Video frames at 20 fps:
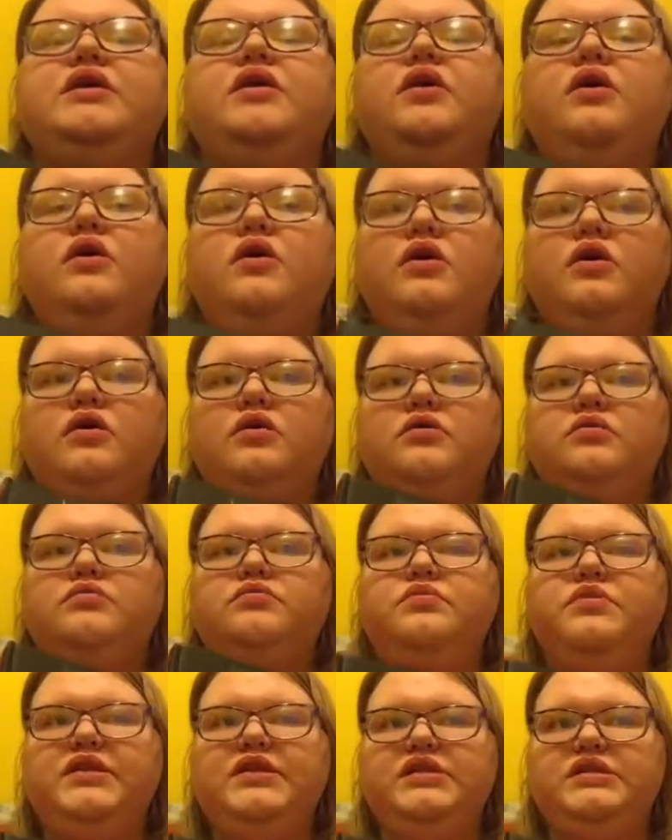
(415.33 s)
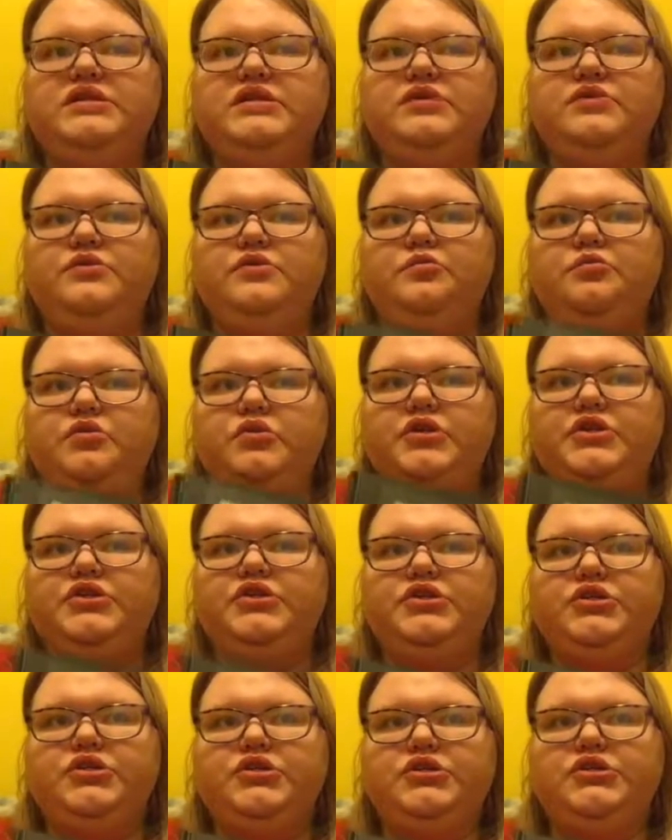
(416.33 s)
all things to do with bullet
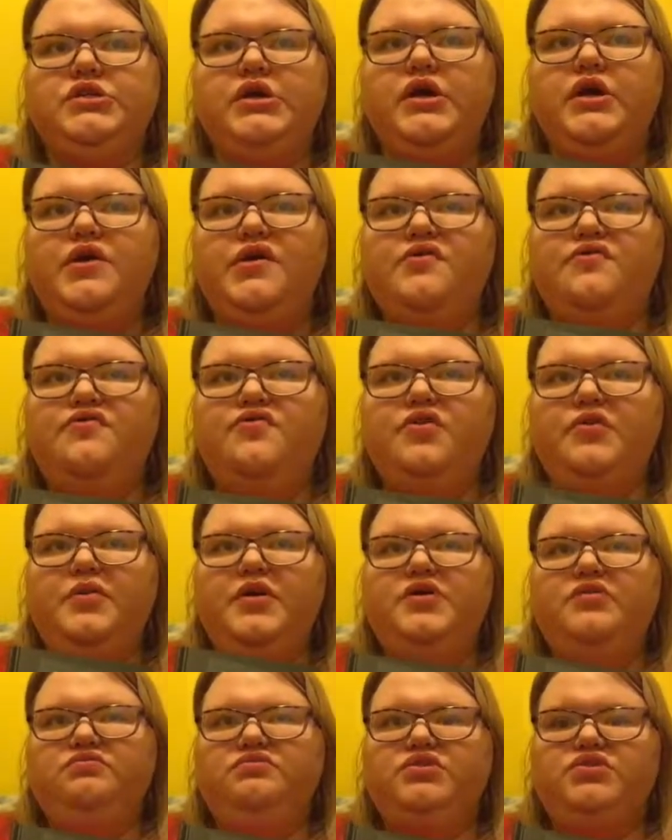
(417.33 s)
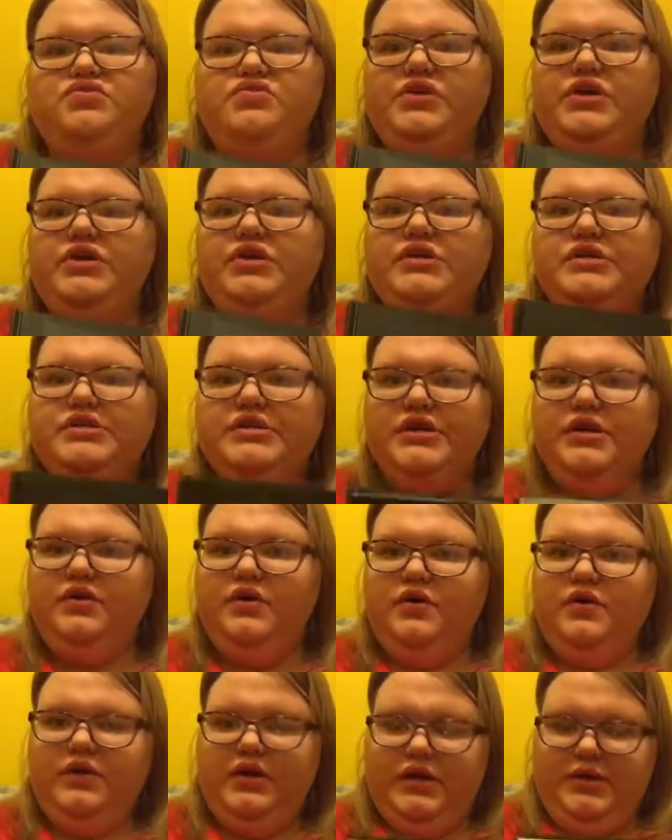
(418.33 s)
journals for about 2 years
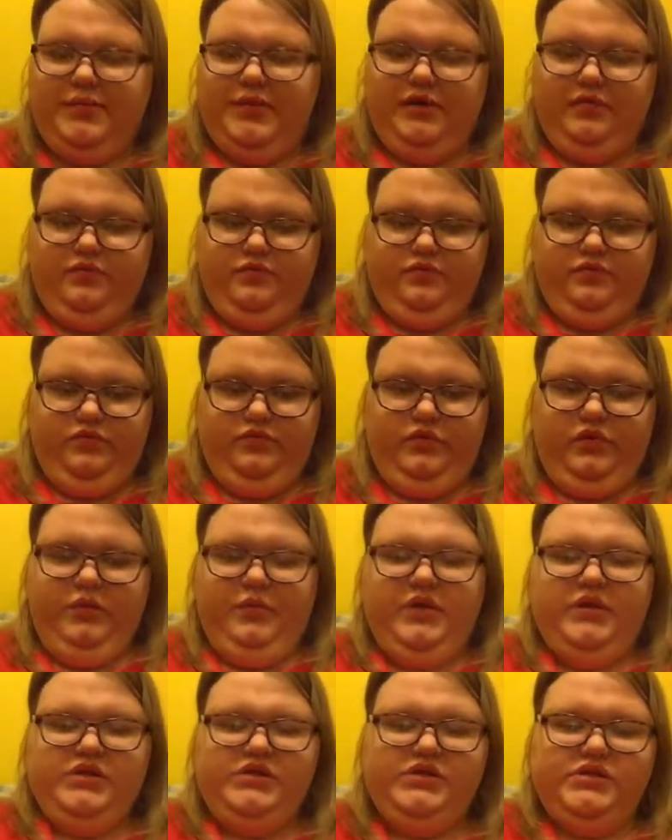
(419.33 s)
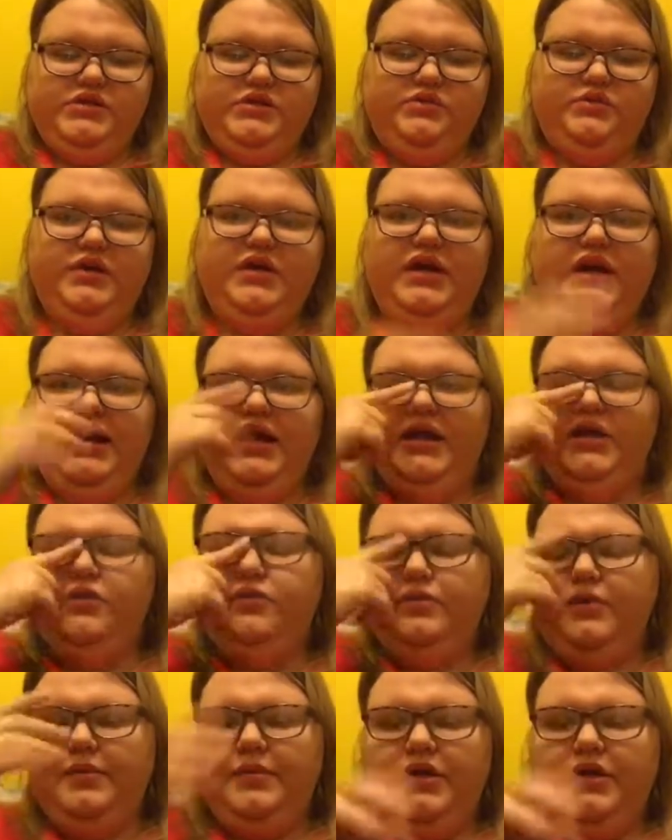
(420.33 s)
now, and I've been wanting to do it. And I'm